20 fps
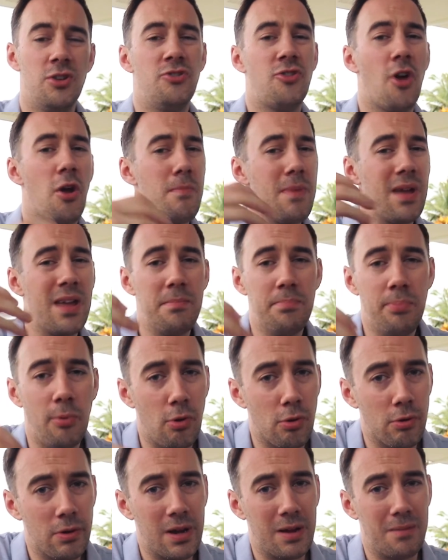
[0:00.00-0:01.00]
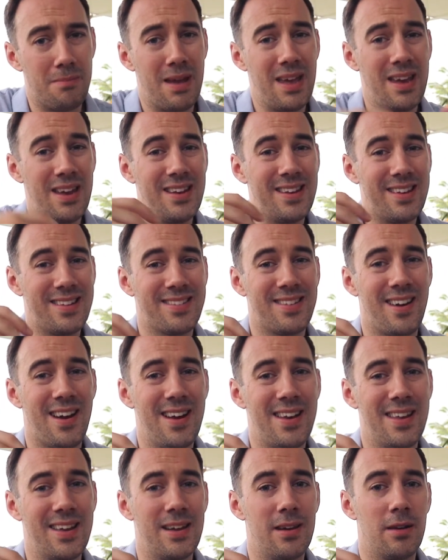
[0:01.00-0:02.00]
don't make it boring, make it
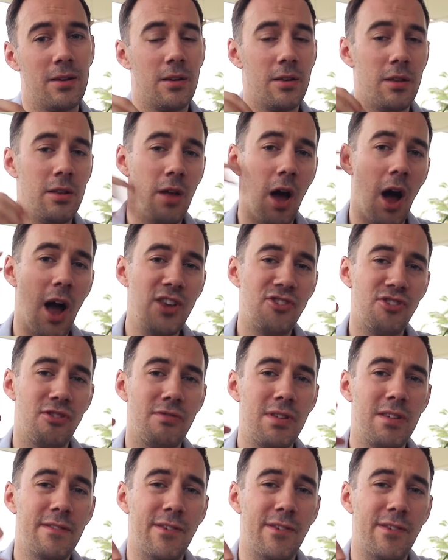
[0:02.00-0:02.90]
exciting. I generally